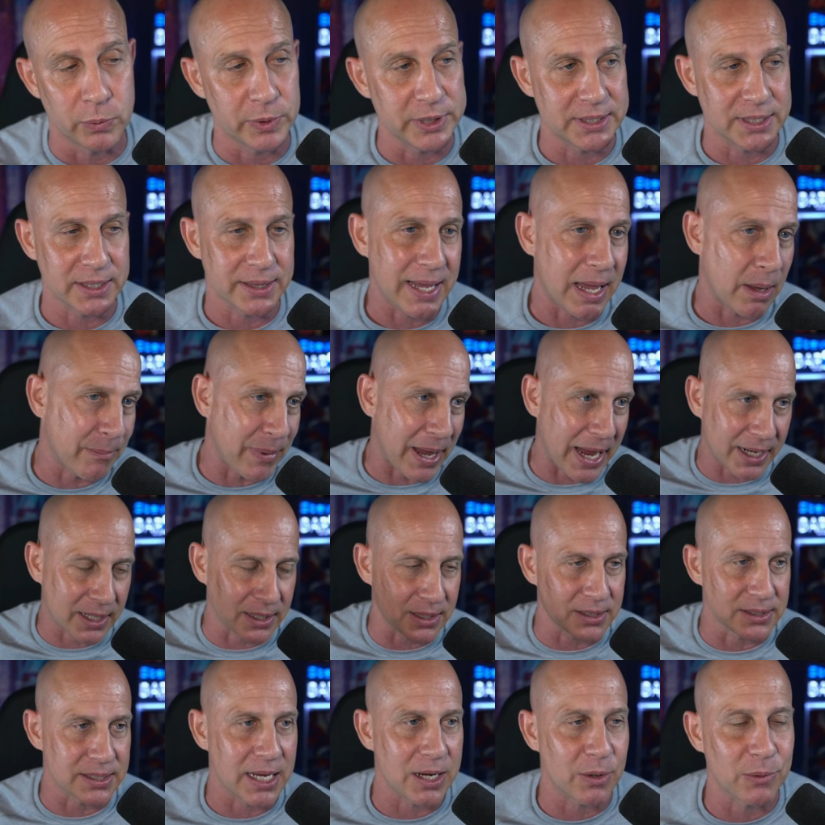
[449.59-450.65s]
We did that back in
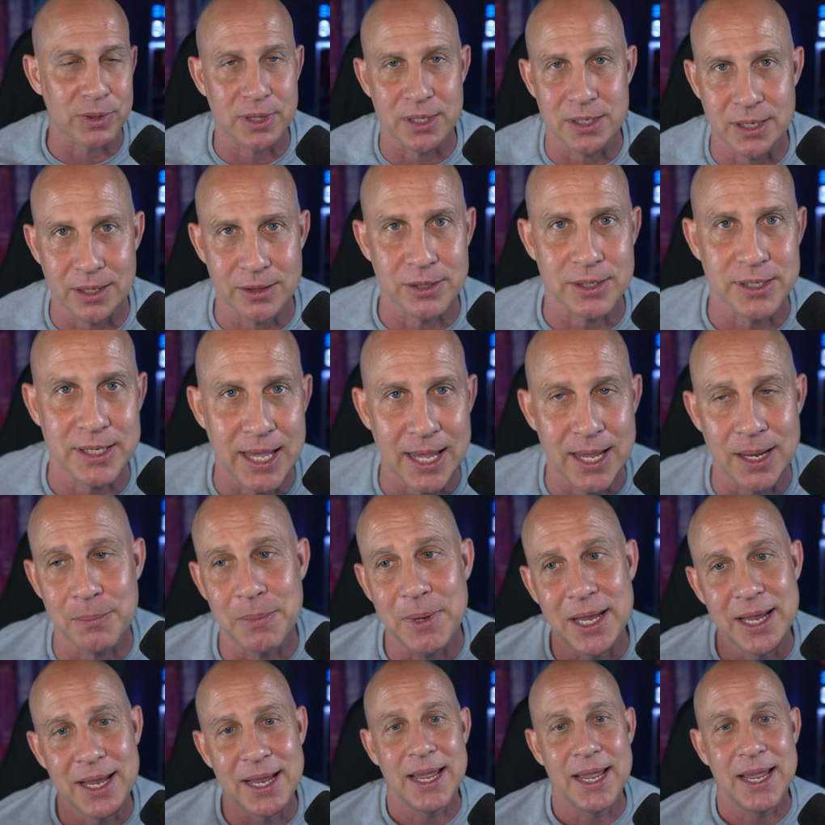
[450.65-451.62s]
the day with another game,